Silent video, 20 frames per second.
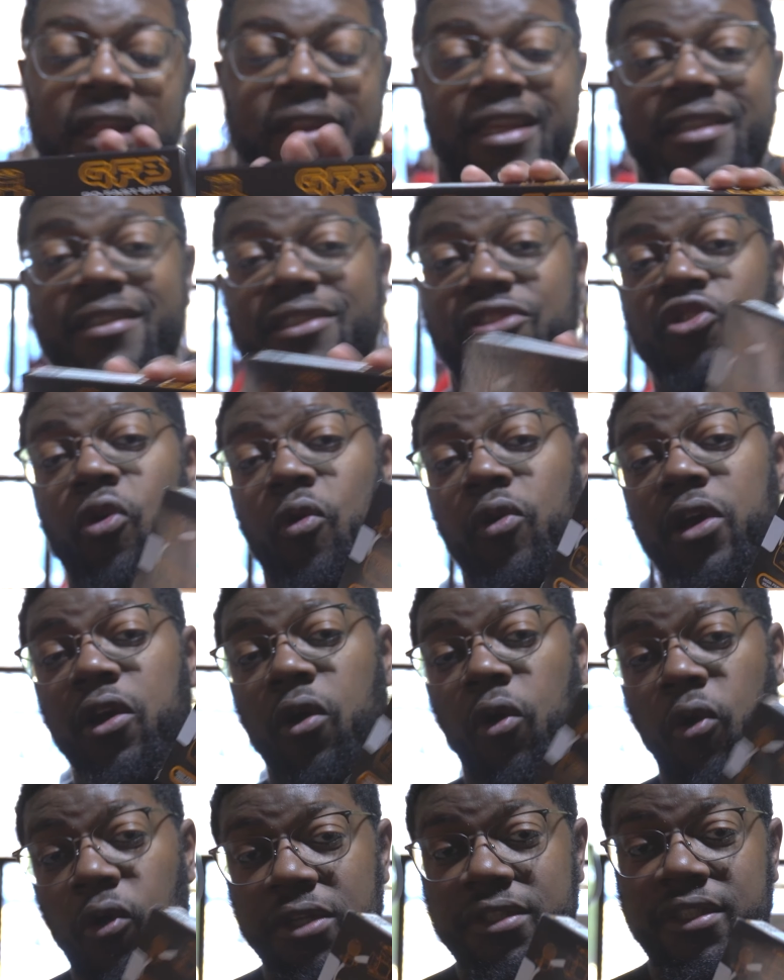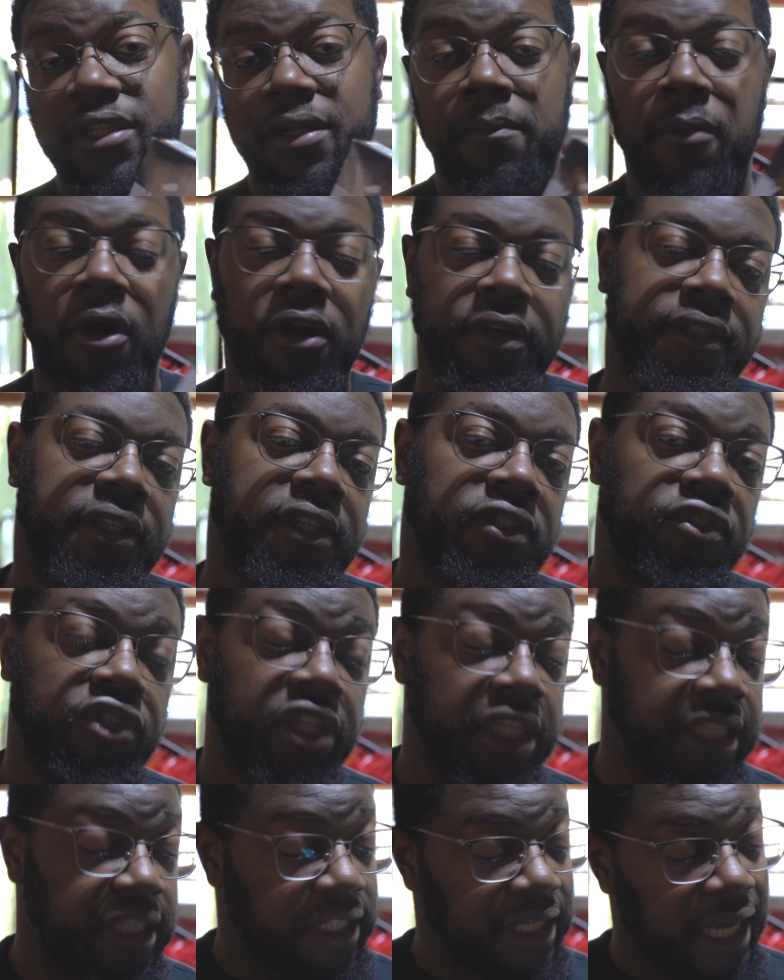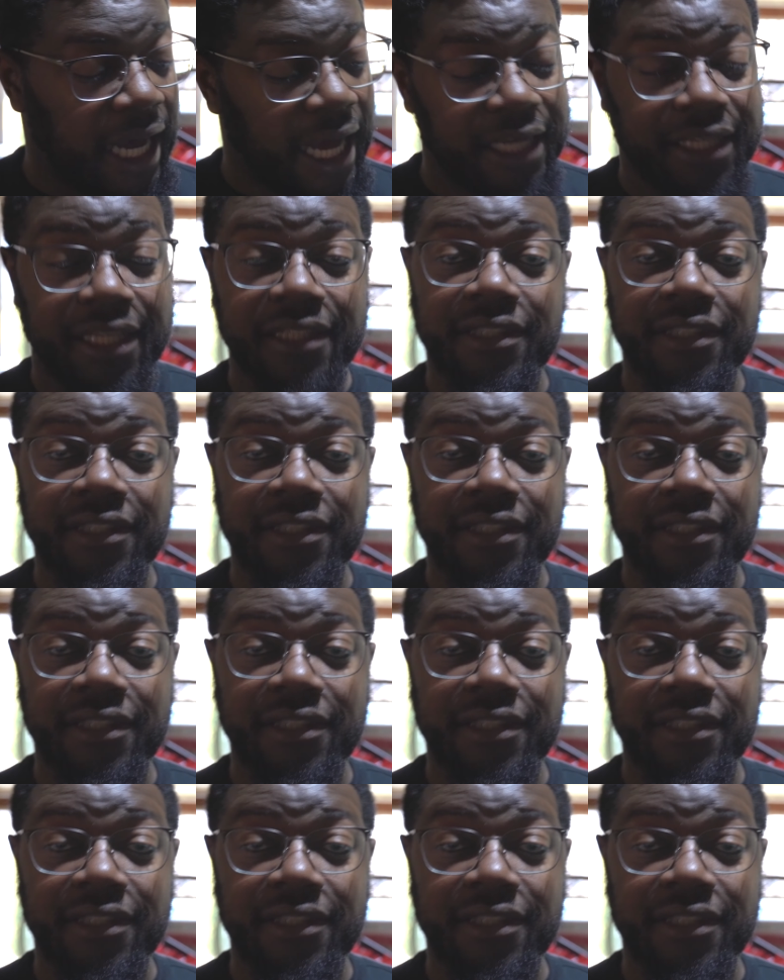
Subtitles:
This is going onto the Mk6 GTI.